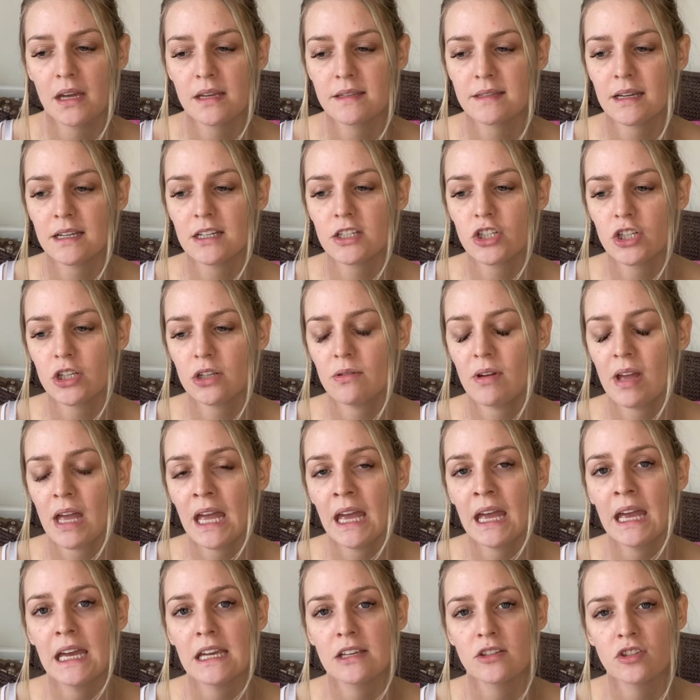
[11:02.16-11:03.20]
I do
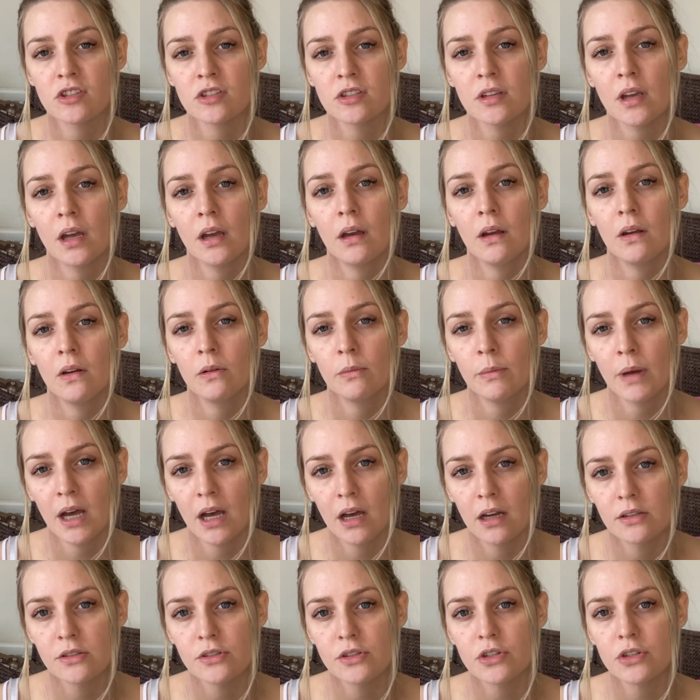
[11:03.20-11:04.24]
hear so
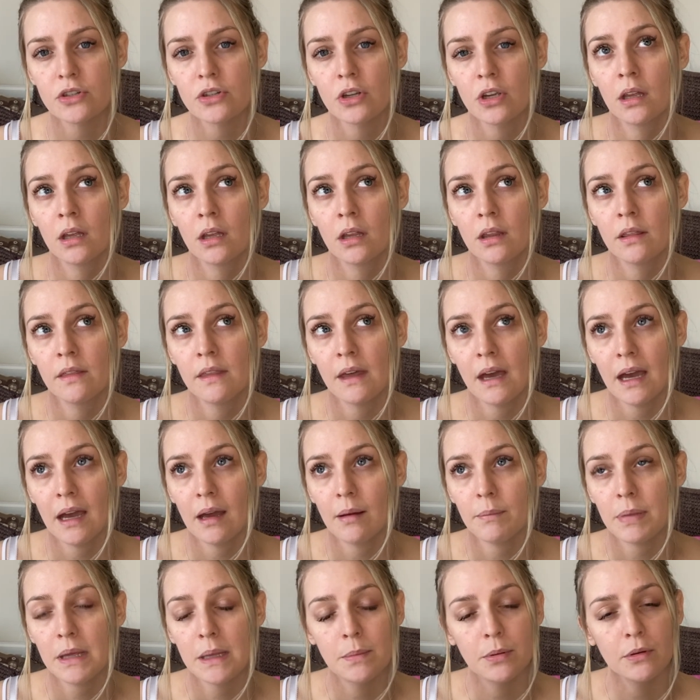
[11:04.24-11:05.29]
much
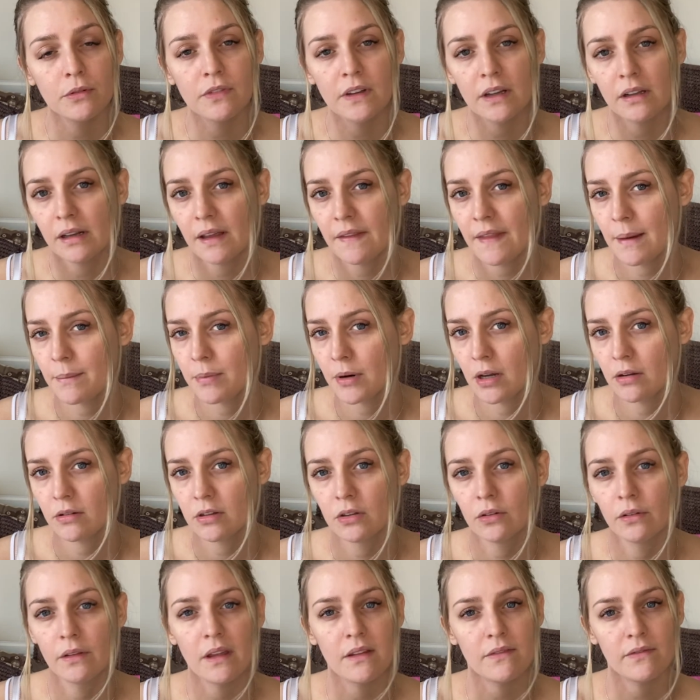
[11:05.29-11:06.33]
that people feel like they're
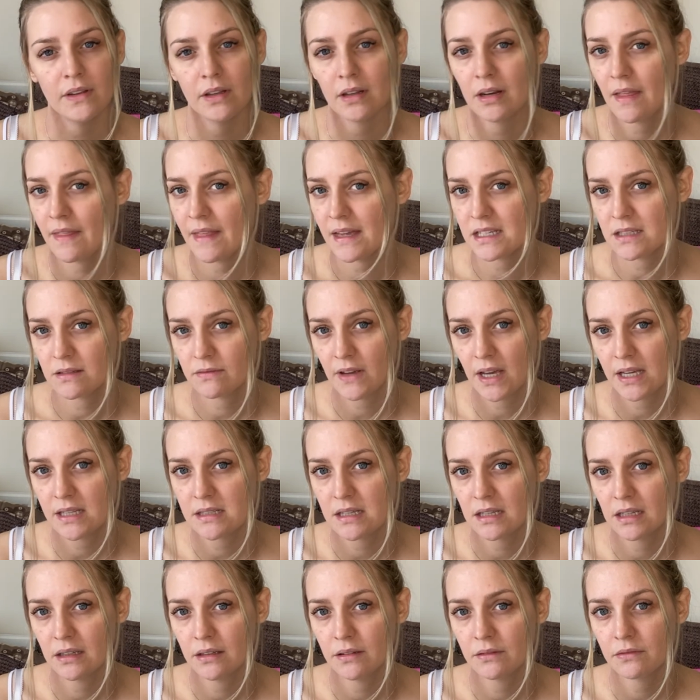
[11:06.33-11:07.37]
broken or they feel like they're
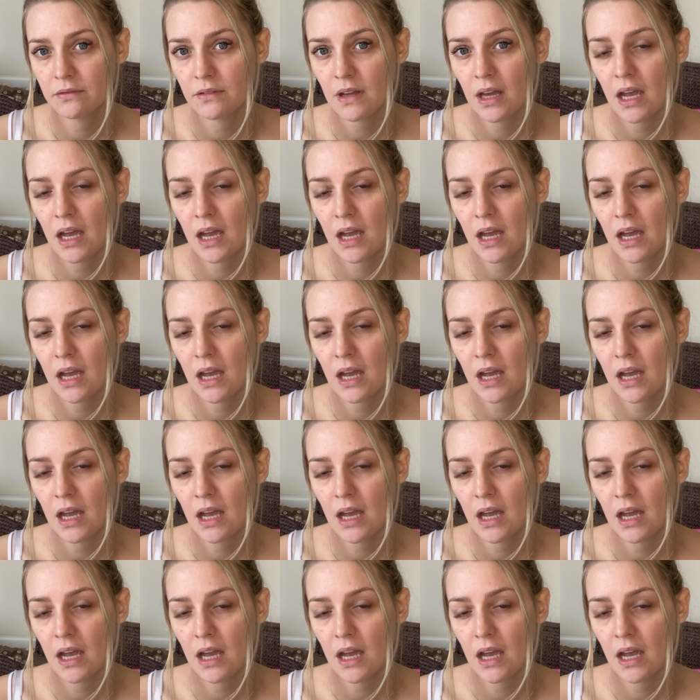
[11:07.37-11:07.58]
defective.